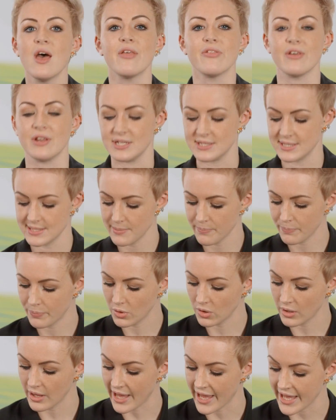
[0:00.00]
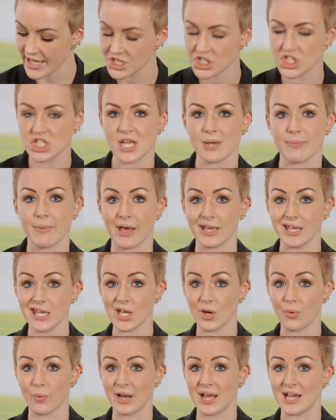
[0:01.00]
then a simple
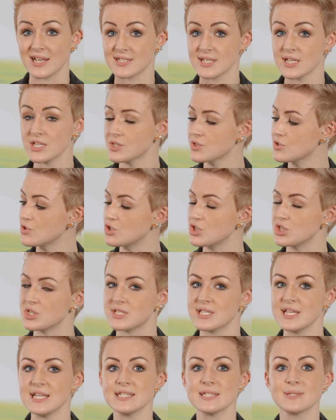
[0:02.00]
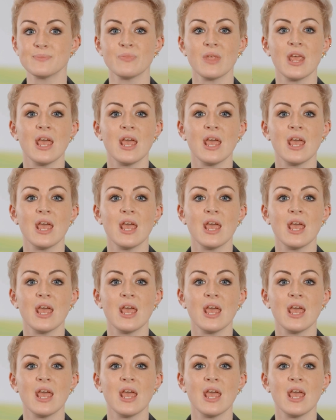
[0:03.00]
HDMI Equaliser, such as this,